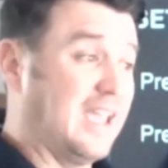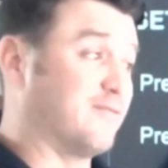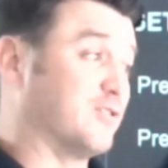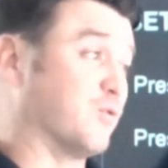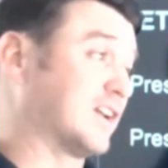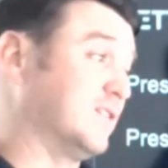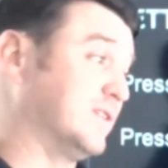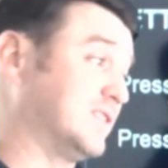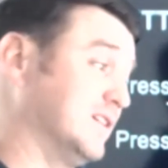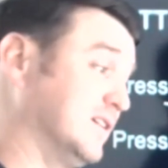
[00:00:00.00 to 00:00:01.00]
If you're working
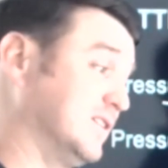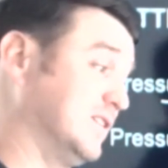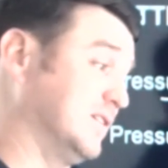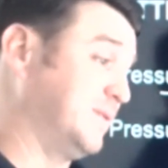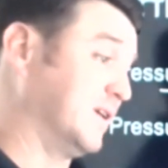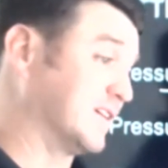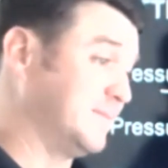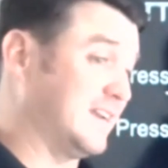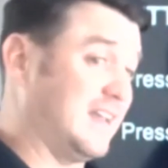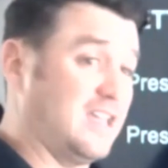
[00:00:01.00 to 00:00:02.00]
with the, the
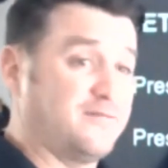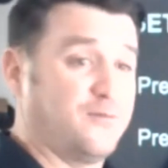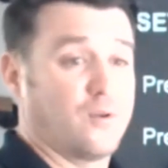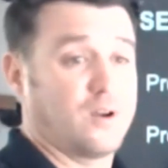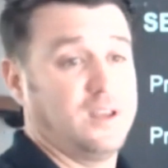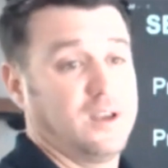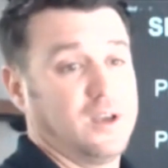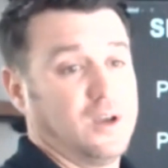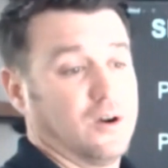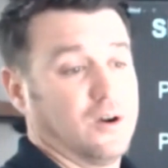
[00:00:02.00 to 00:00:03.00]
Puritan at 840
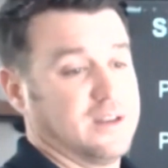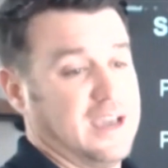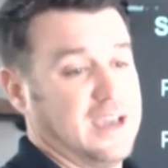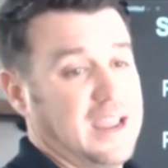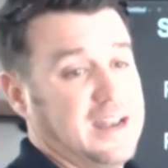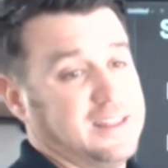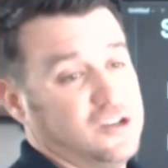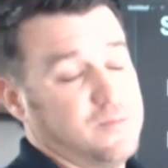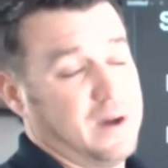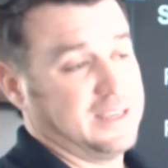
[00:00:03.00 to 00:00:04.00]
or the 980,
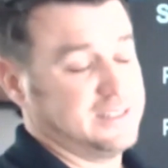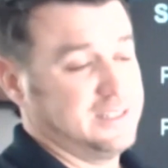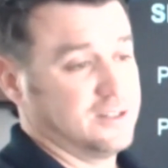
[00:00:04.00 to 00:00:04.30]
then you might see